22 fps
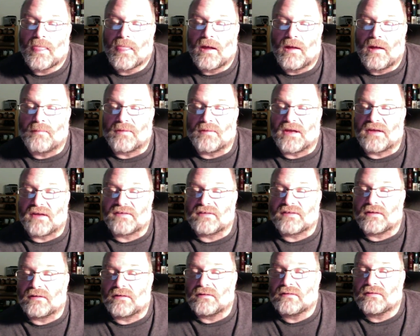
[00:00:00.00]
I'm
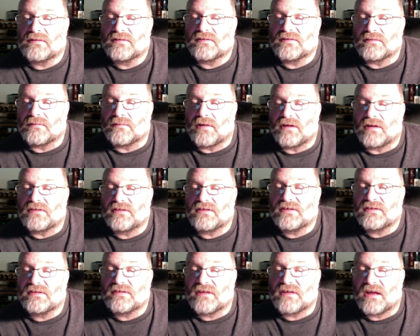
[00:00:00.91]
guessing.
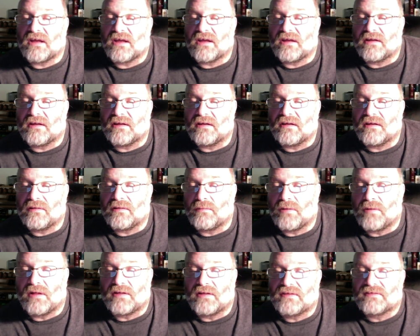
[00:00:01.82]
Sriracha's saying,
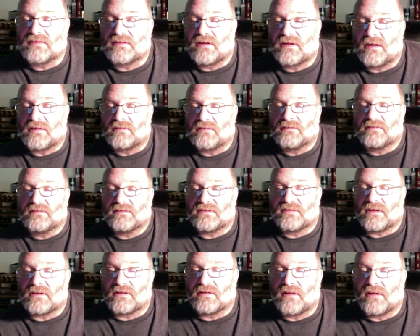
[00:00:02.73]
well, he's got
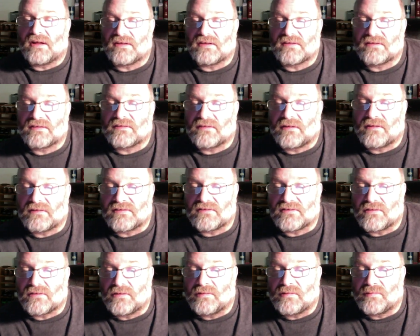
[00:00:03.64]
sunglasses on,
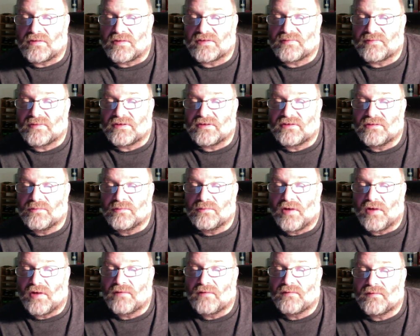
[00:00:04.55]
so it must be too
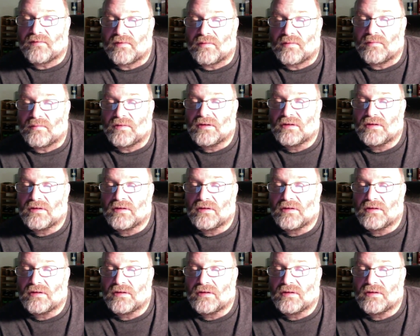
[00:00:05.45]
bright for him.